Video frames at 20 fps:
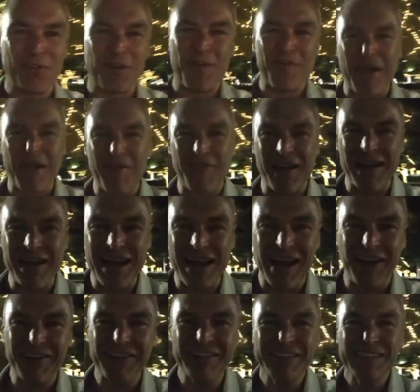where I'm at right
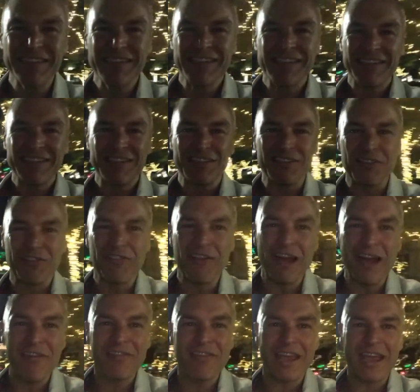now. There's a
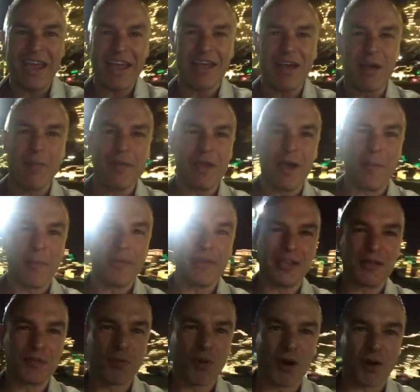5K coming up in
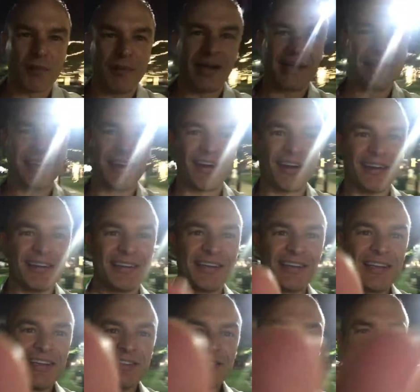this park back there.
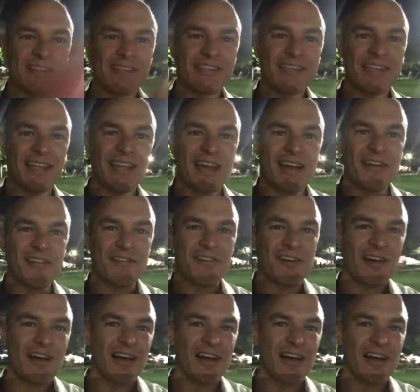So you can see a lot of